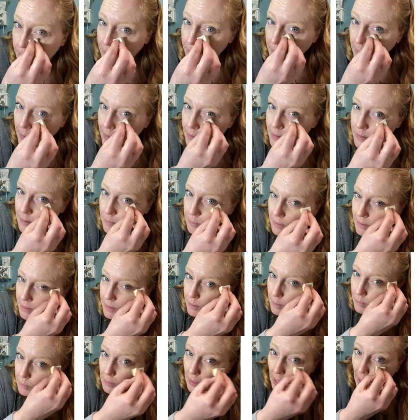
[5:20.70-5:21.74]
It's a little
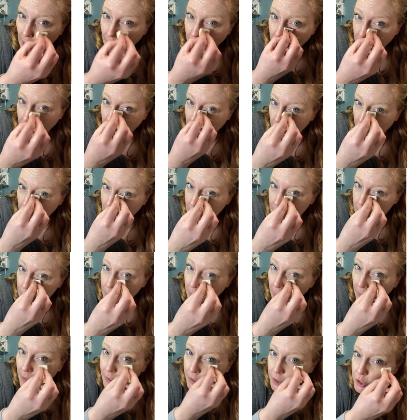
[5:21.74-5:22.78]
black
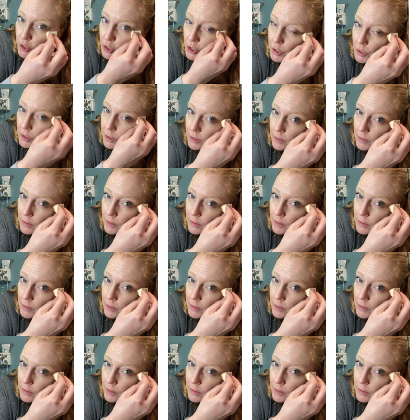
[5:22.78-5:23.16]
sponge.